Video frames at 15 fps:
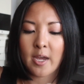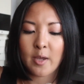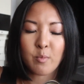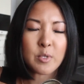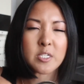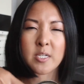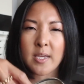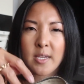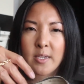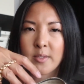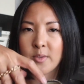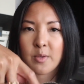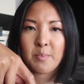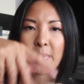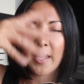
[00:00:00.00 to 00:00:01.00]
I would
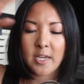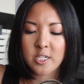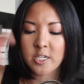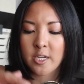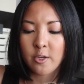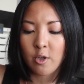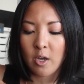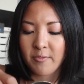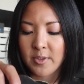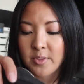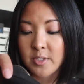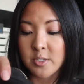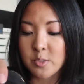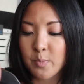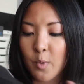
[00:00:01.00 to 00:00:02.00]
take the bag chain off at this